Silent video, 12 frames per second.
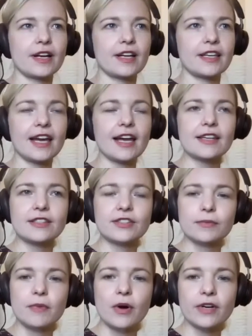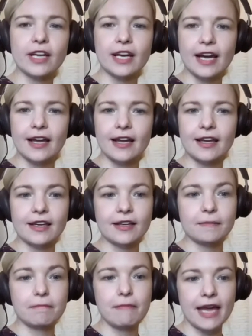yeah, Simone and
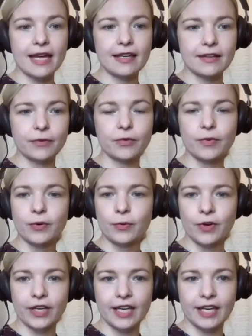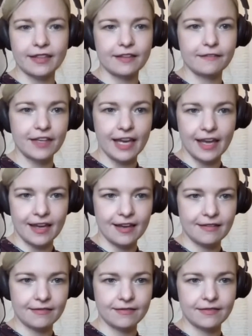I met when we were working at the
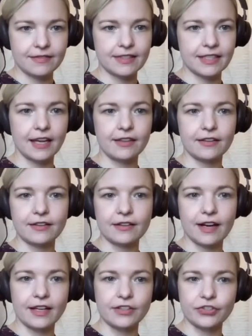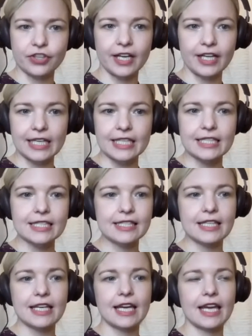VA together as trainees,